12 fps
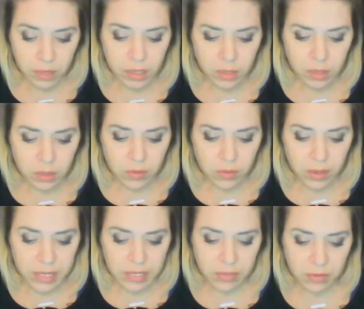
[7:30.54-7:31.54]
So it's
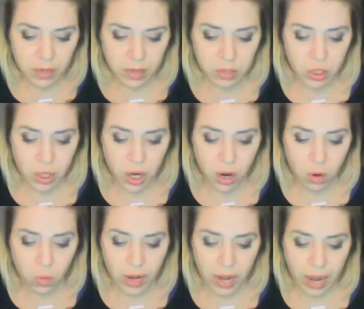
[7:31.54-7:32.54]
very easy for him to know
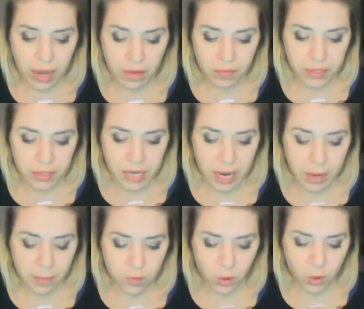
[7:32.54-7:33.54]
when I have free
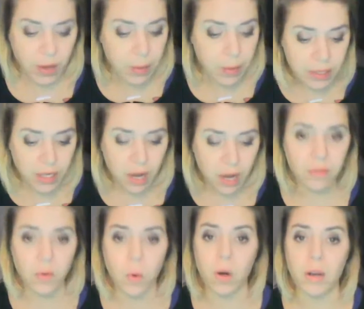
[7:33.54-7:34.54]
time for family stuff,
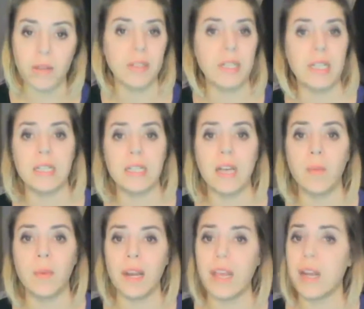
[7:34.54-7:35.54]
or if he needs help
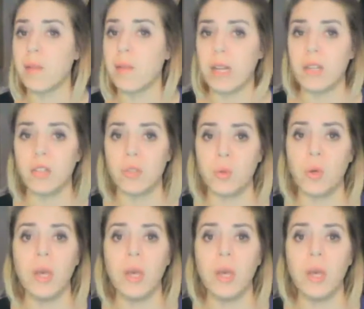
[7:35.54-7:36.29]
getting anybody to,